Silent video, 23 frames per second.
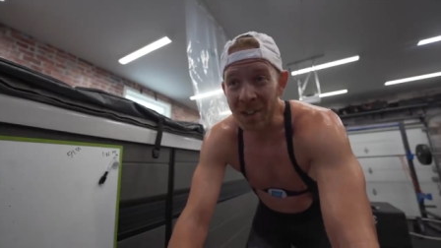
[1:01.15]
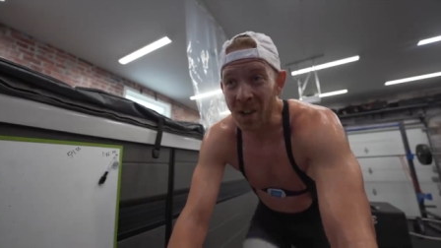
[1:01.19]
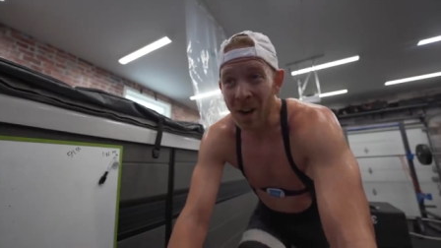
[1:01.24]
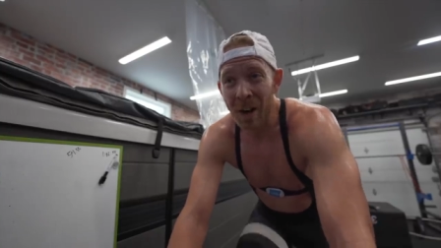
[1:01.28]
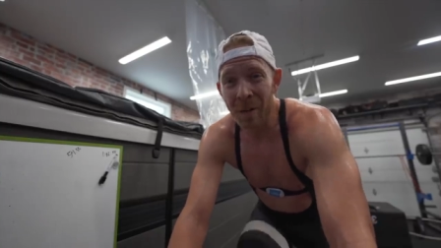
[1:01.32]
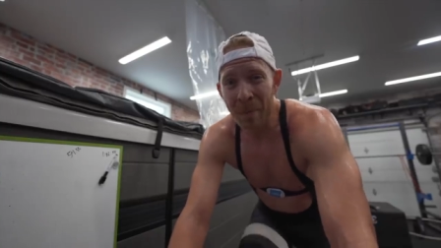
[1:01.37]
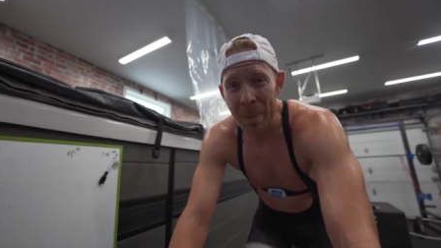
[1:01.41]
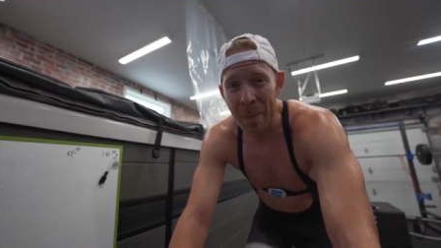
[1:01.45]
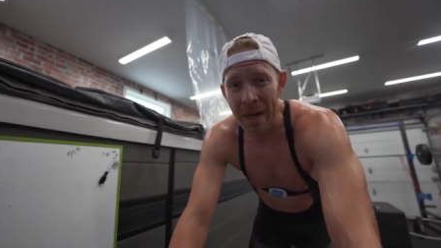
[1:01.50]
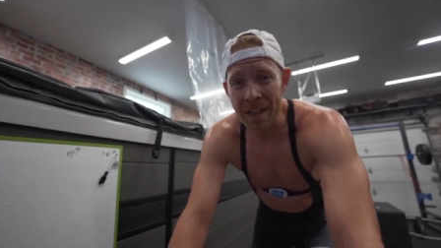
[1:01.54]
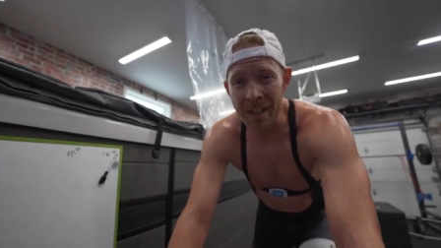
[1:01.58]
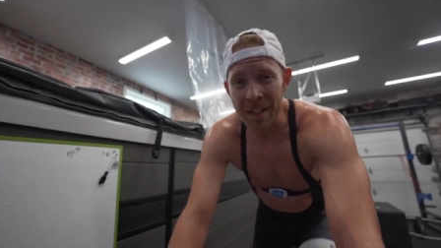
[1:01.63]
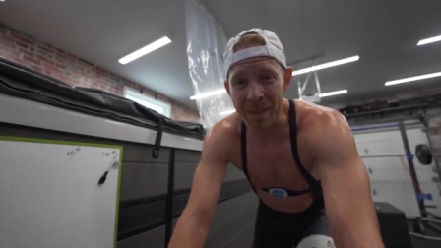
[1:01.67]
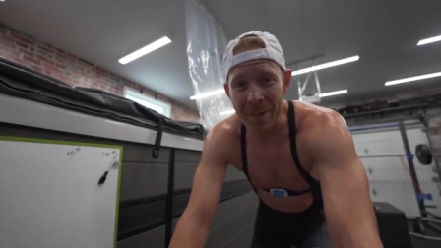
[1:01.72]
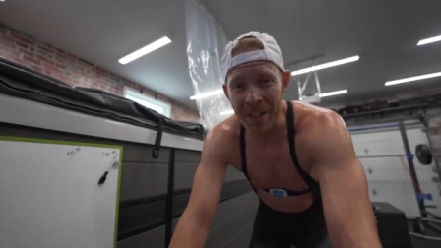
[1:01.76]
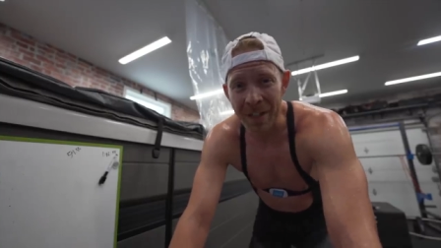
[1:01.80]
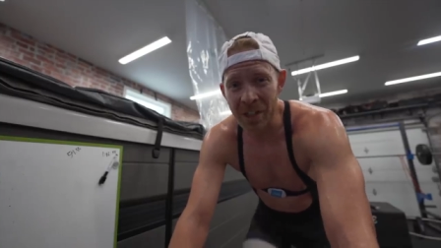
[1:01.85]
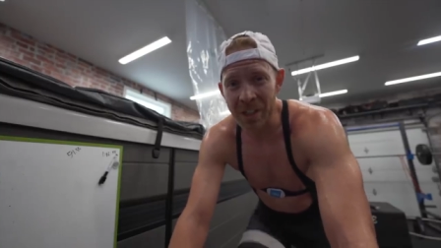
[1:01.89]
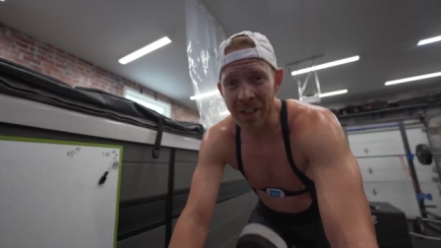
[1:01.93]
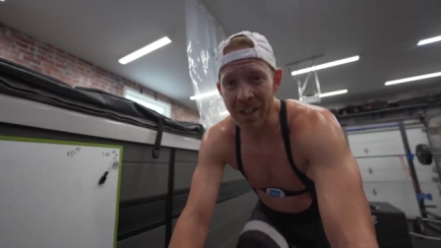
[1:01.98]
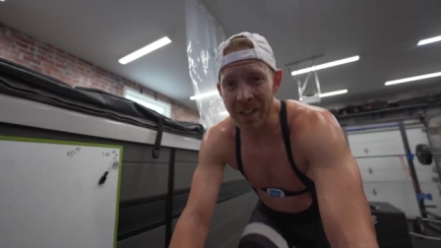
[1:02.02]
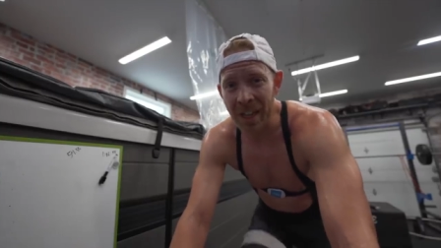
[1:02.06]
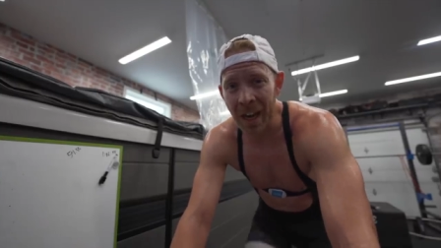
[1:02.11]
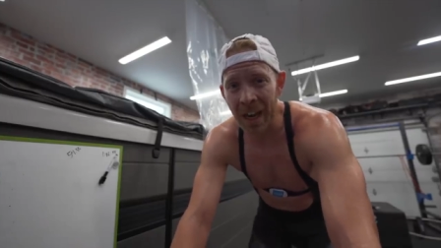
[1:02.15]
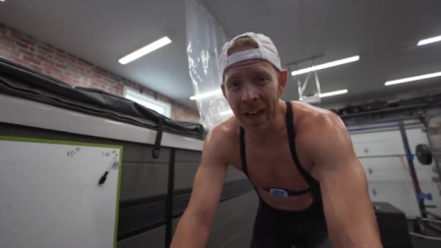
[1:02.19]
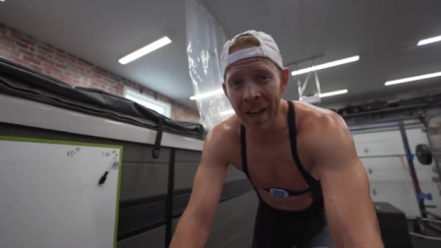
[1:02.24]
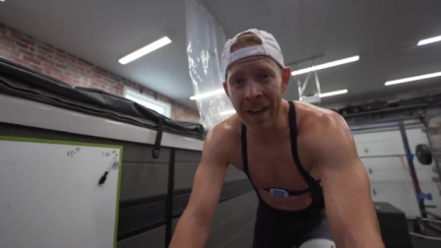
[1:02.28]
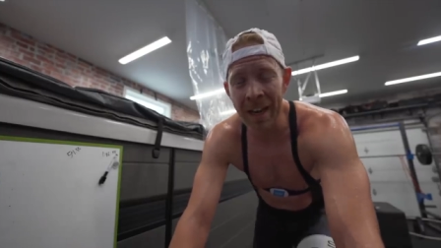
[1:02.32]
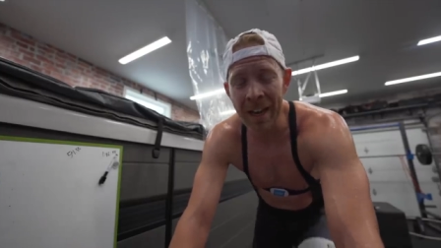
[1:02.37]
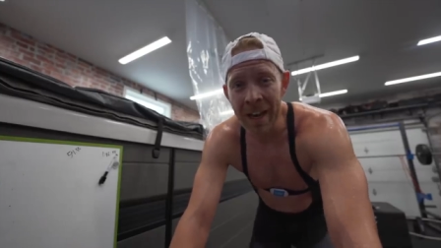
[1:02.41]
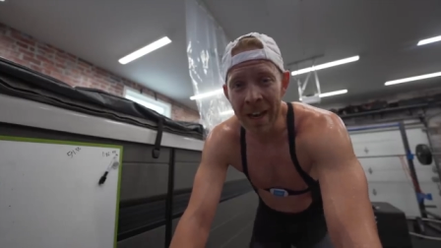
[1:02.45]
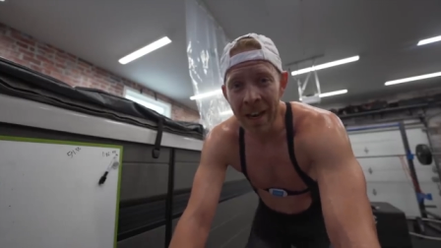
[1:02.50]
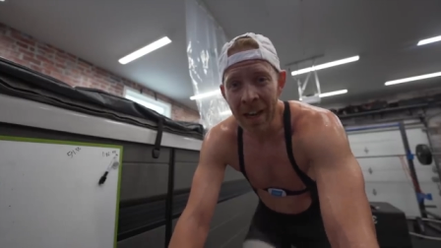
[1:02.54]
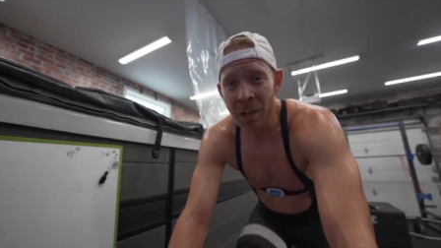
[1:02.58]
off by as much as
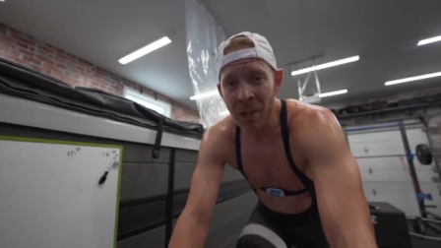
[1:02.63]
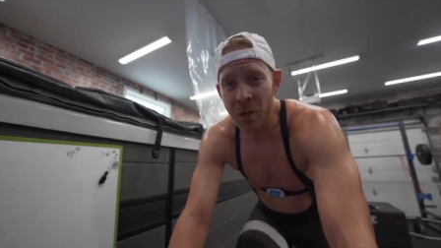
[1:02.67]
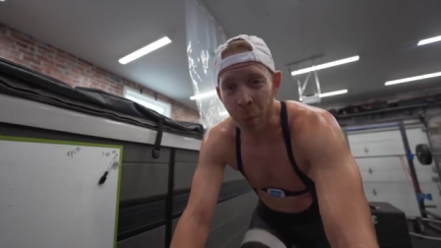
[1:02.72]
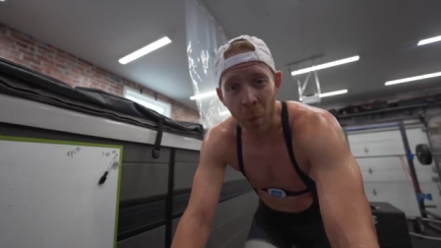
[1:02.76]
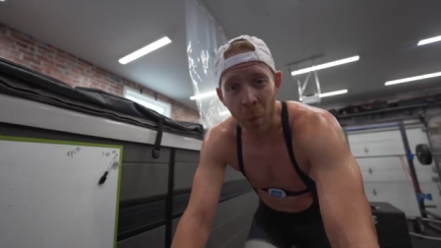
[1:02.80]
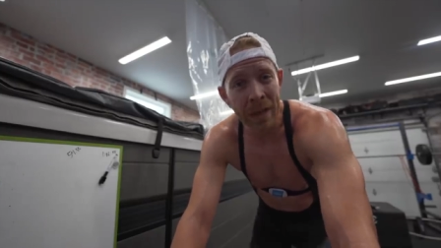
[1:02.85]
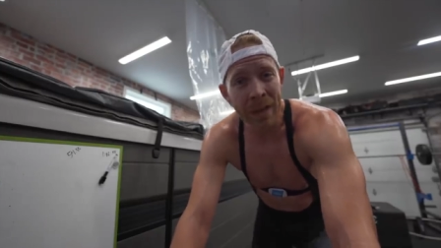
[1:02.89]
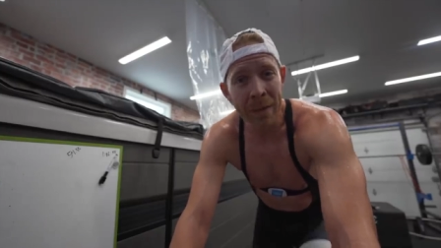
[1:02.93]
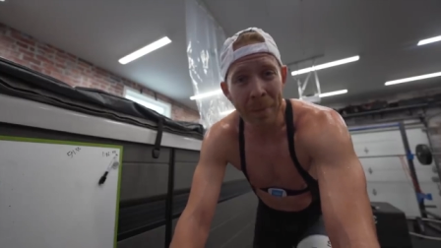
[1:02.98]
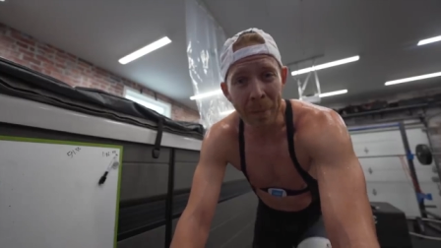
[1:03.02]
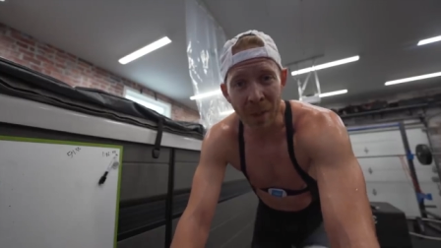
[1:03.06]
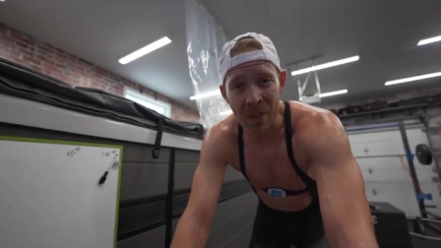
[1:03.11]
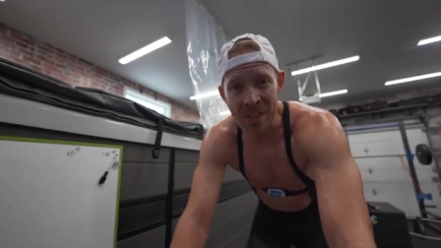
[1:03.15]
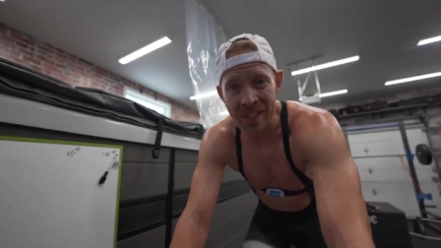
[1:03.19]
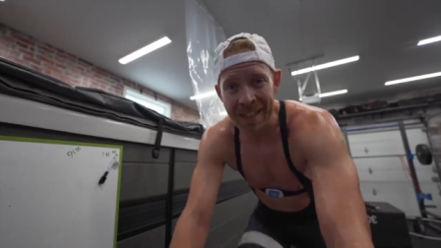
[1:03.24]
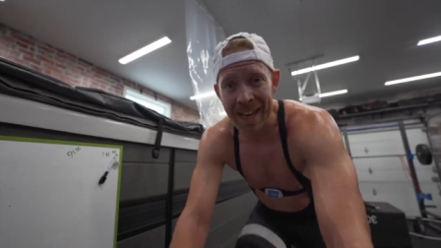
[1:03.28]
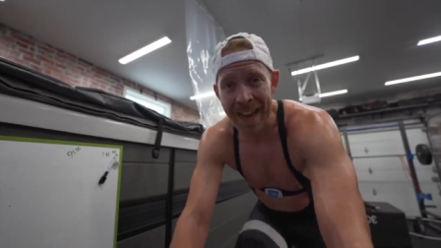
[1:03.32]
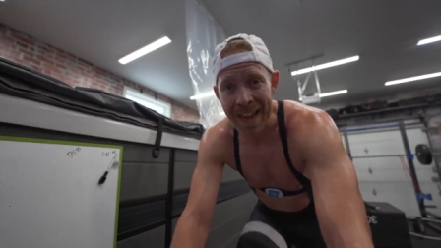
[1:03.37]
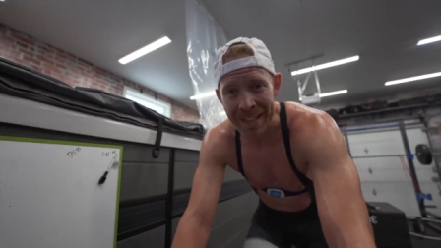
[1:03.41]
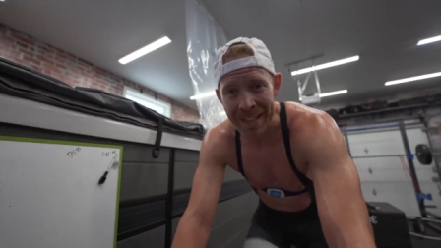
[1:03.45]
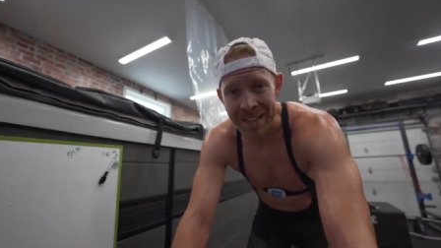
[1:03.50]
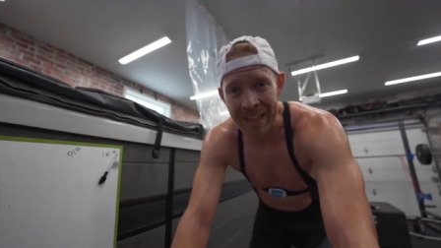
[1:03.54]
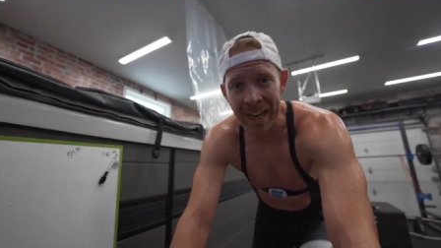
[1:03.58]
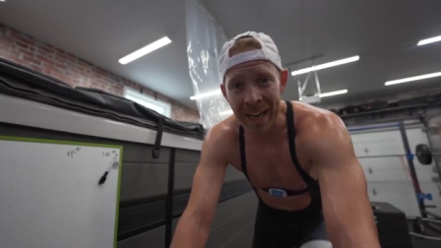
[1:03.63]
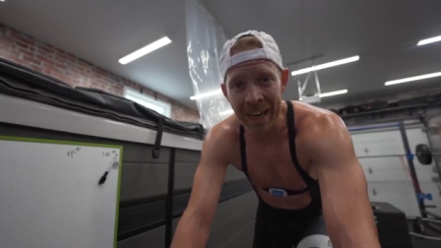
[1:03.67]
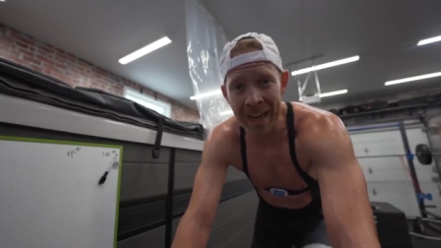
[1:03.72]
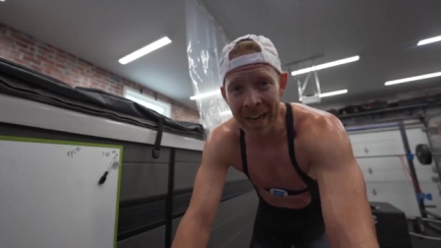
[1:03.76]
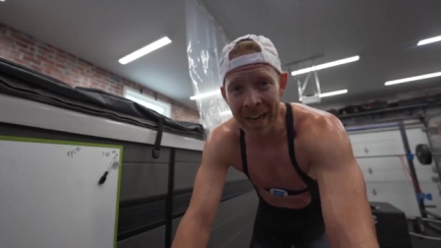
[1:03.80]
20%.